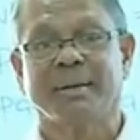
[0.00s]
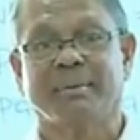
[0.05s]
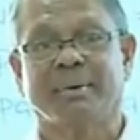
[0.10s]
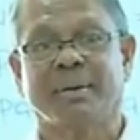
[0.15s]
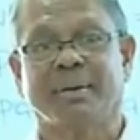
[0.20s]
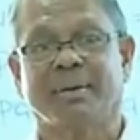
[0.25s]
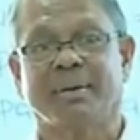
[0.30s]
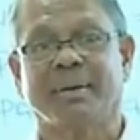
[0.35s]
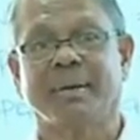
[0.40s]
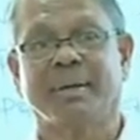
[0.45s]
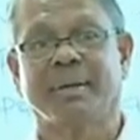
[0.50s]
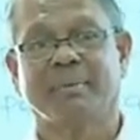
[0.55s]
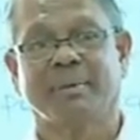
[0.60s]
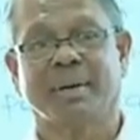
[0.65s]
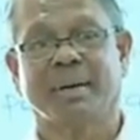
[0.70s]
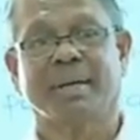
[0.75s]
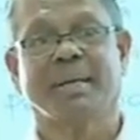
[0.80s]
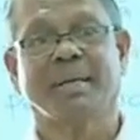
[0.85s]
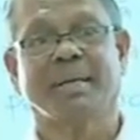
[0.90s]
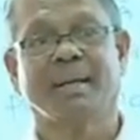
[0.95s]
what
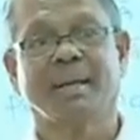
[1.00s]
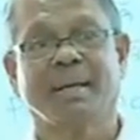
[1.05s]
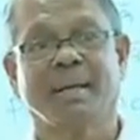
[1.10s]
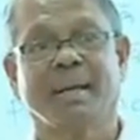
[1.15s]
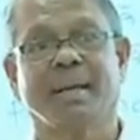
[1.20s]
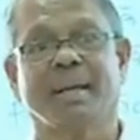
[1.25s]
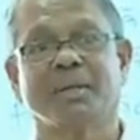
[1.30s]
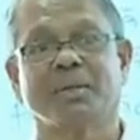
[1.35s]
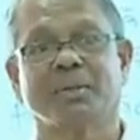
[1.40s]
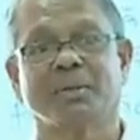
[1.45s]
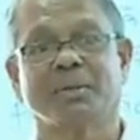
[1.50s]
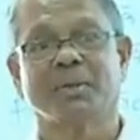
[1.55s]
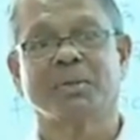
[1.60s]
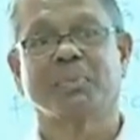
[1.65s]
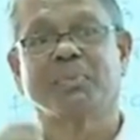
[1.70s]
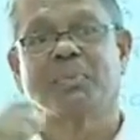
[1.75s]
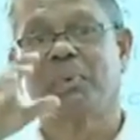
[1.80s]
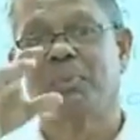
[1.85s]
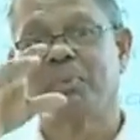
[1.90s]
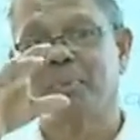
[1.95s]
he realized
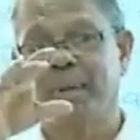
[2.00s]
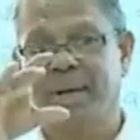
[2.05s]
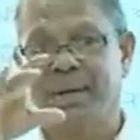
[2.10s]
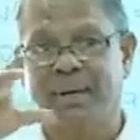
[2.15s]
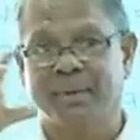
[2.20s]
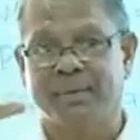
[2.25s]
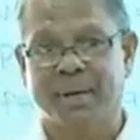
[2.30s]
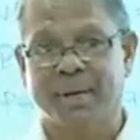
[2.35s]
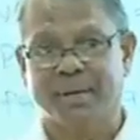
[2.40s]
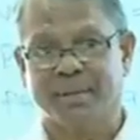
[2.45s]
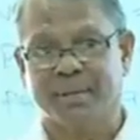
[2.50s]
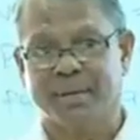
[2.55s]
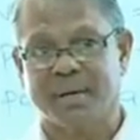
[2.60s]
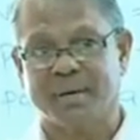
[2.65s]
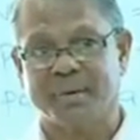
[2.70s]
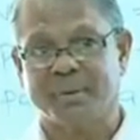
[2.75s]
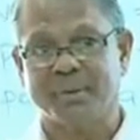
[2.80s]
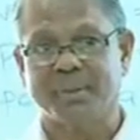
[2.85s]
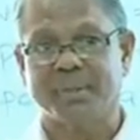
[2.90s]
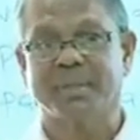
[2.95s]
was Pubbhe
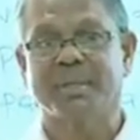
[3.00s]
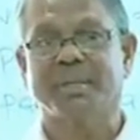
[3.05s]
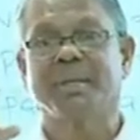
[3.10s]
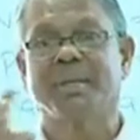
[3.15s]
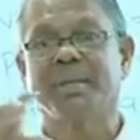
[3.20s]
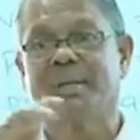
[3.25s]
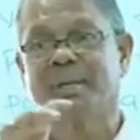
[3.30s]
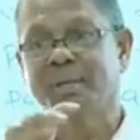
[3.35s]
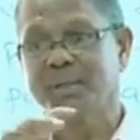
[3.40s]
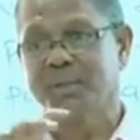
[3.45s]
Nivasanusati,